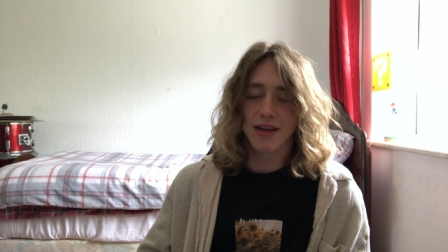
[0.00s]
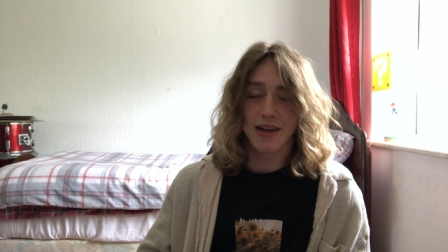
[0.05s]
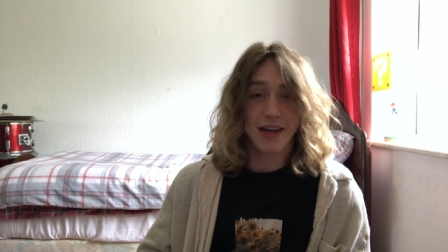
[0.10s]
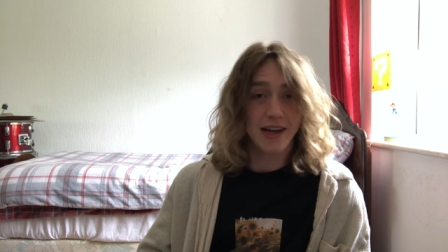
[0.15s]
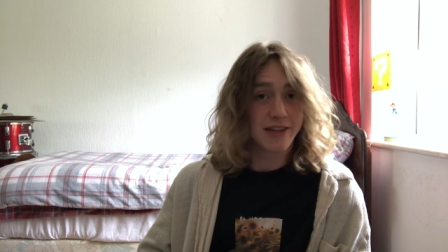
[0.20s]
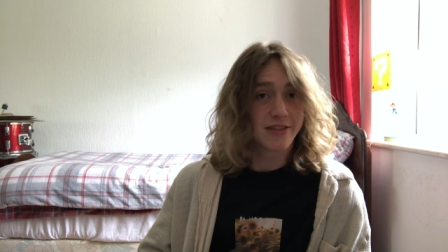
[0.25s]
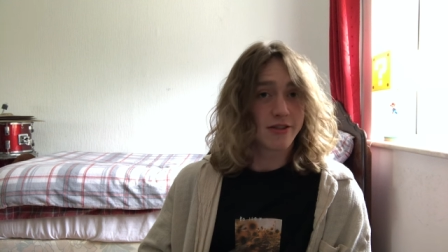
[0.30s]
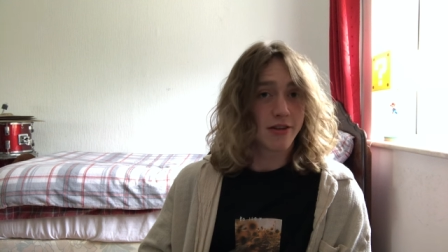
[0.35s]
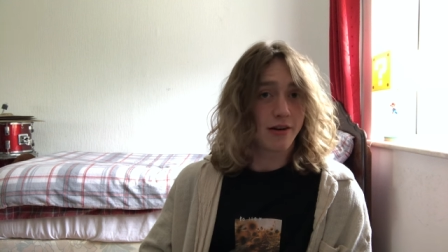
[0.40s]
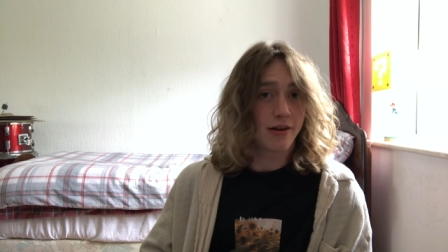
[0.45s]

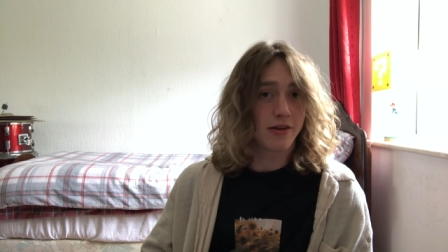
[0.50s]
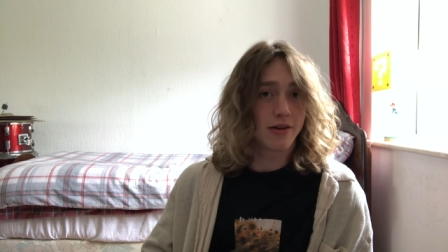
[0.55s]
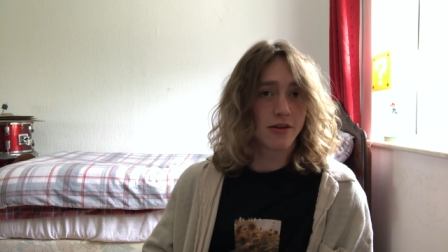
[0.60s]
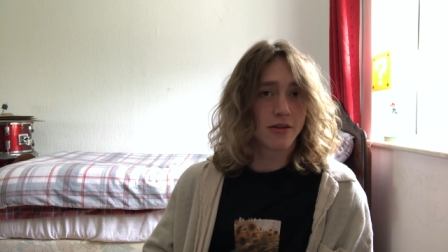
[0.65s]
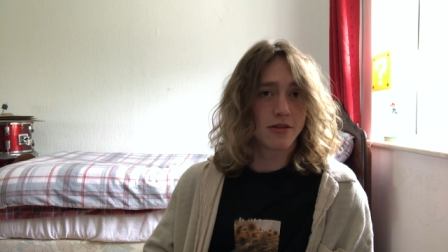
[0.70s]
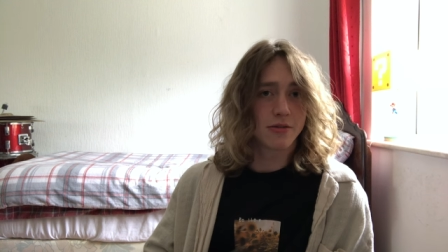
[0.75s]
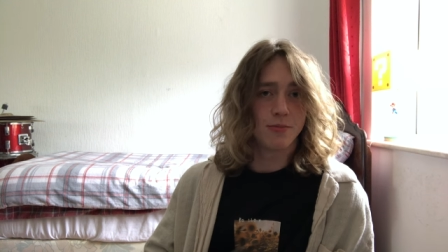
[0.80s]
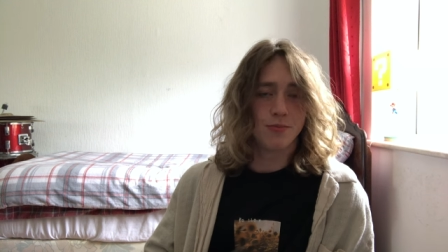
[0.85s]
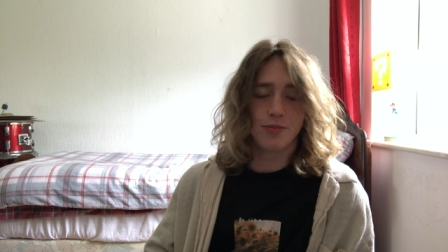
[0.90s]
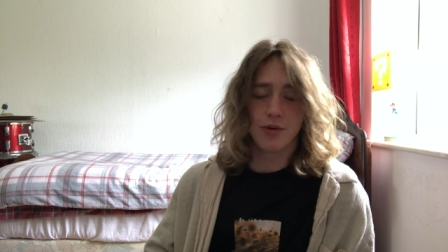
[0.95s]
it's
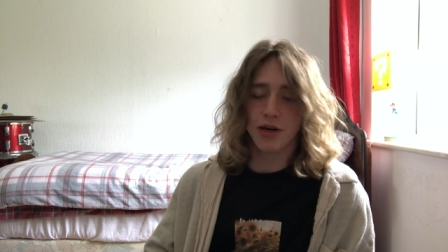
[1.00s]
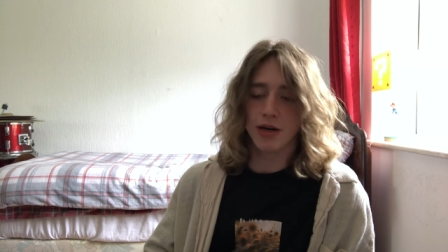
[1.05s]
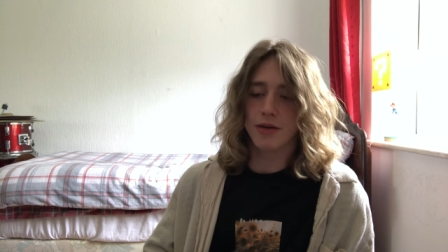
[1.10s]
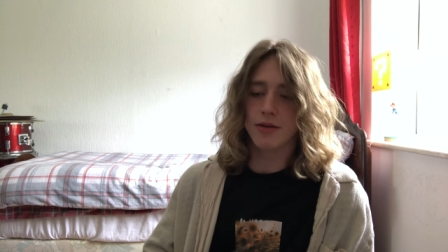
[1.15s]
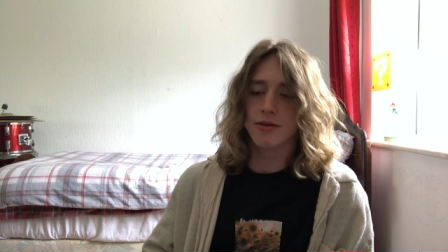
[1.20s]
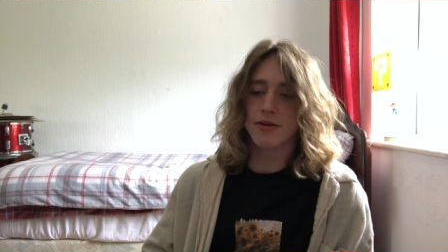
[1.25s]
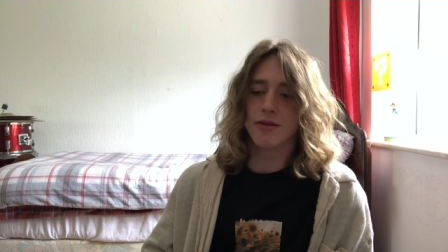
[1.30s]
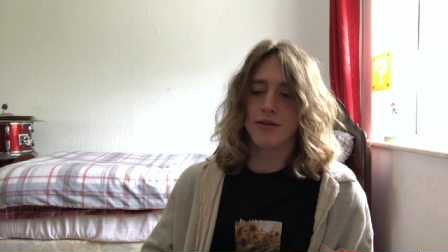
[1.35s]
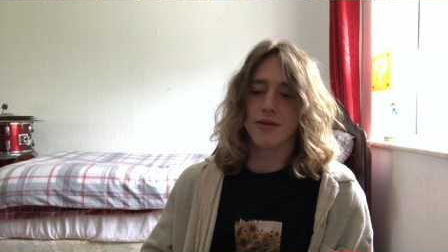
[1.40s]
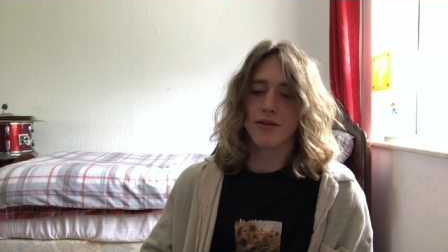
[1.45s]
hard,
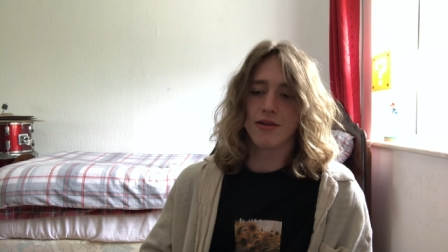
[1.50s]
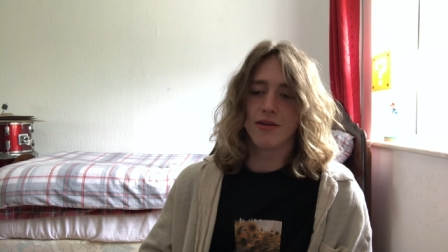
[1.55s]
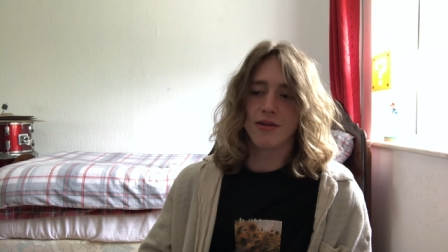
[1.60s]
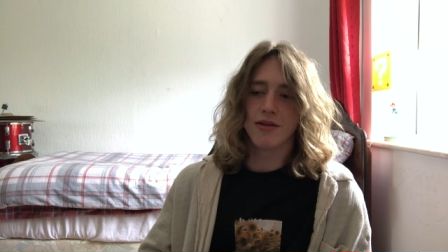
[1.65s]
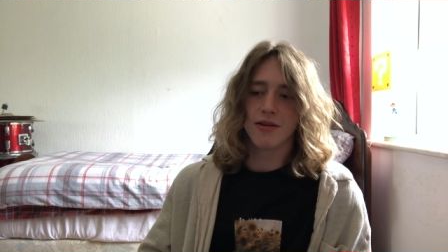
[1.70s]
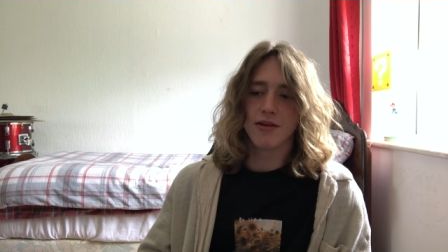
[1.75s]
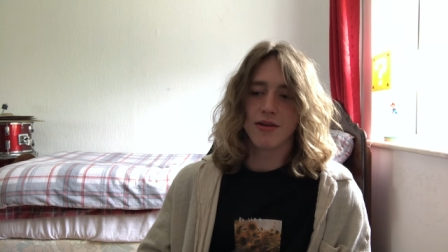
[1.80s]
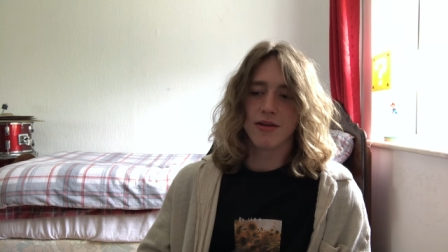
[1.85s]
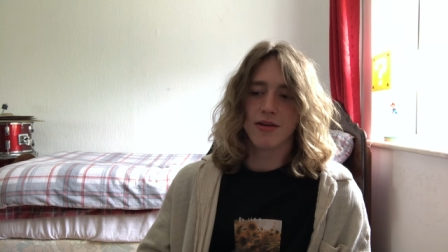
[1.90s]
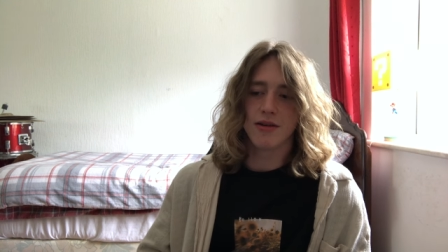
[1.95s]
but
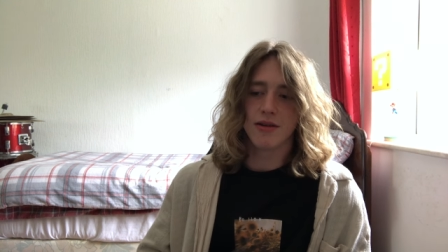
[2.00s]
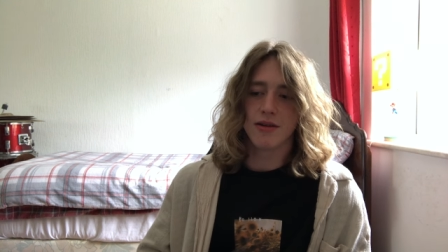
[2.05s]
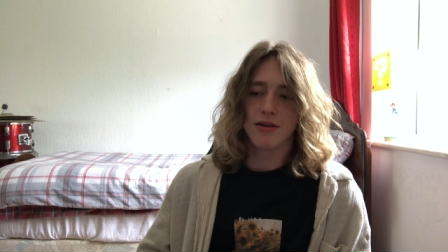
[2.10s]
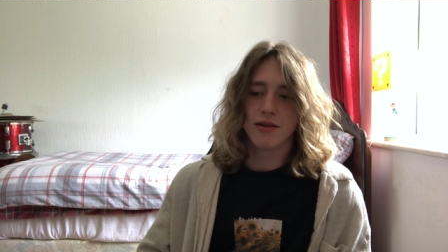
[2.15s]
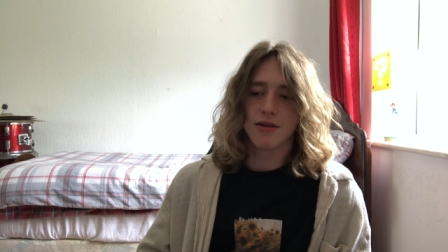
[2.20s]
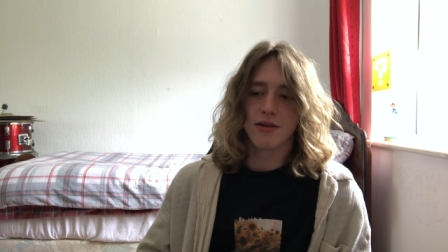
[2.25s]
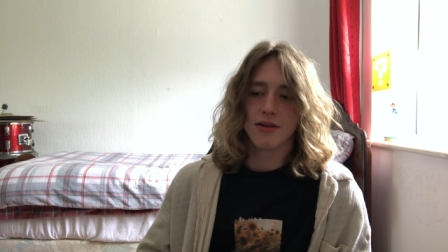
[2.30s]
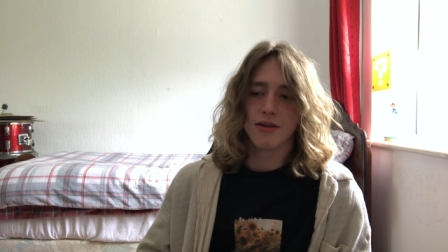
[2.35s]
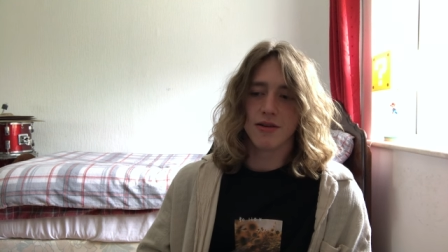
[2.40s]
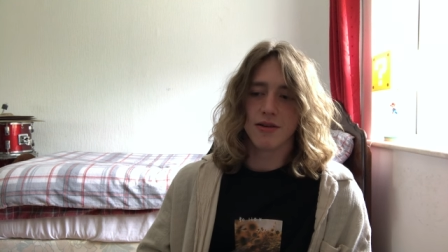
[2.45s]

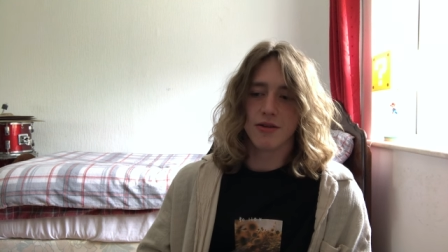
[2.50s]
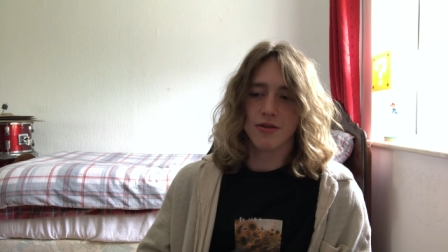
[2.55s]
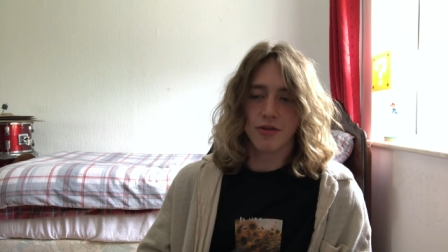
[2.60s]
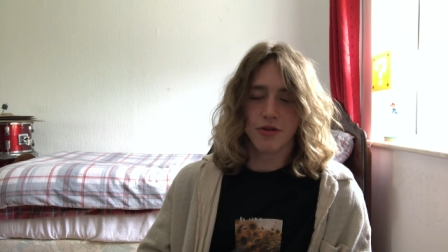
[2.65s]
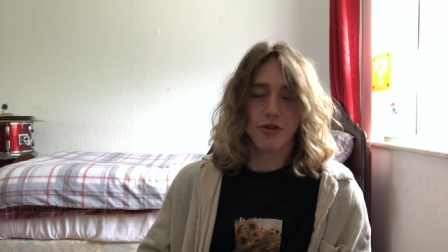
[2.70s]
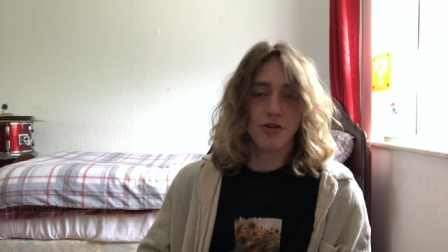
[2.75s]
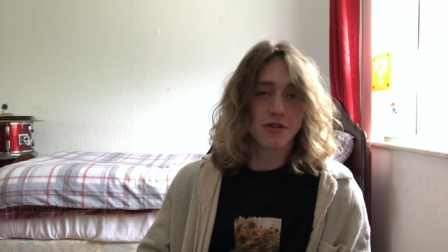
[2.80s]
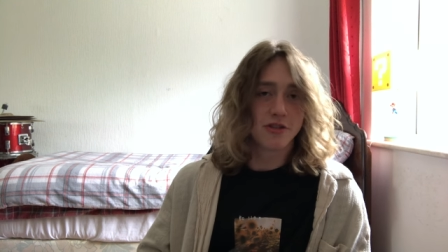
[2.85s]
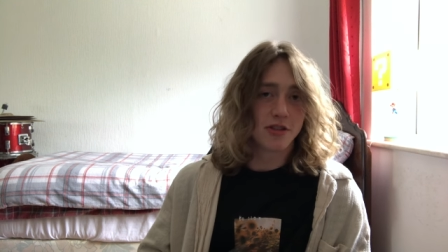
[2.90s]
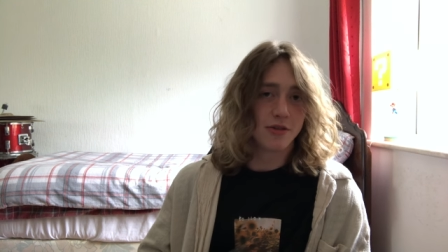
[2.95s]

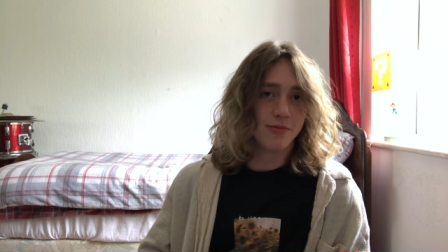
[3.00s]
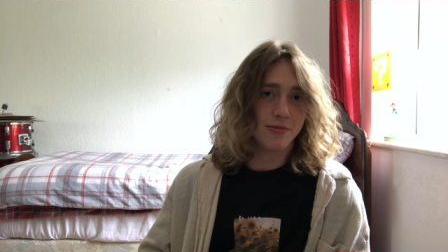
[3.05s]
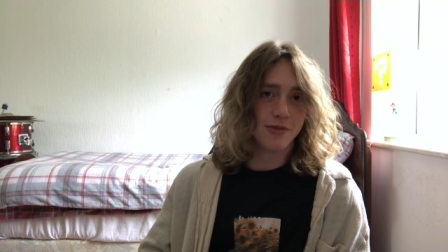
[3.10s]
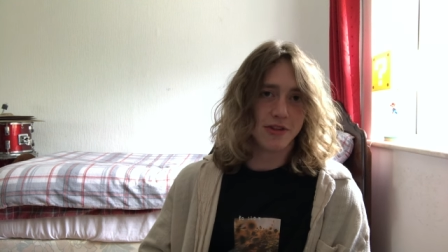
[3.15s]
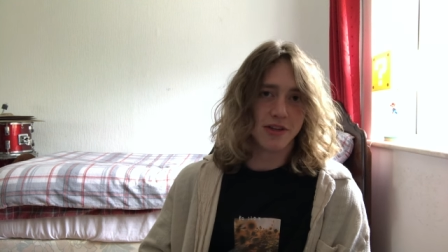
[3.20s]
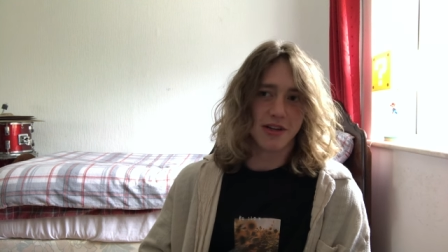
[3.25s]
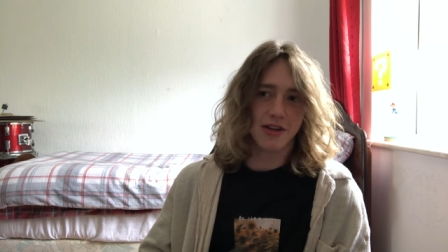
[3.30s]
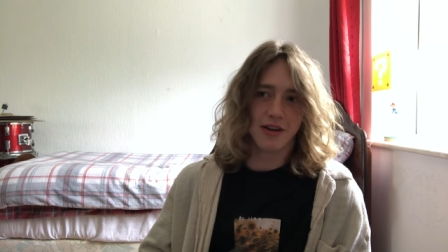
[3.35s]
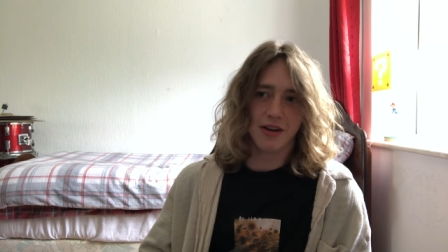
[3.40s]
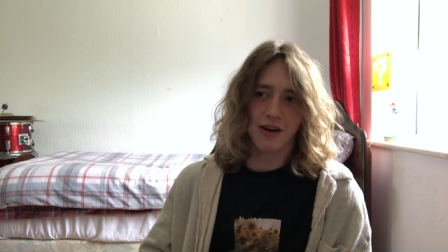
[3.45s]

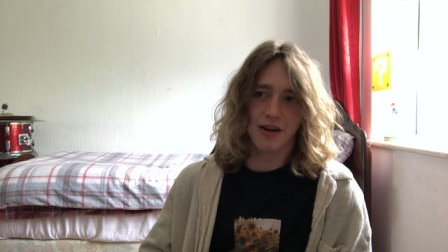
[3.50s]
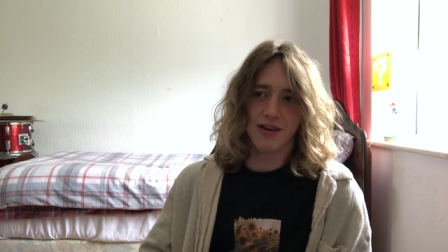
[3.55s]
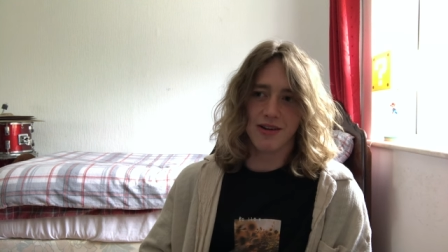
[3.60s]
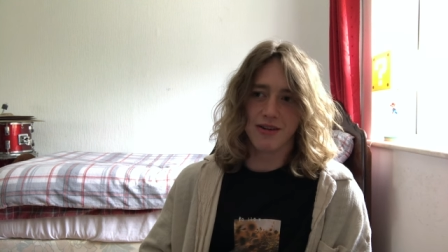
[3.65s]
ultimately,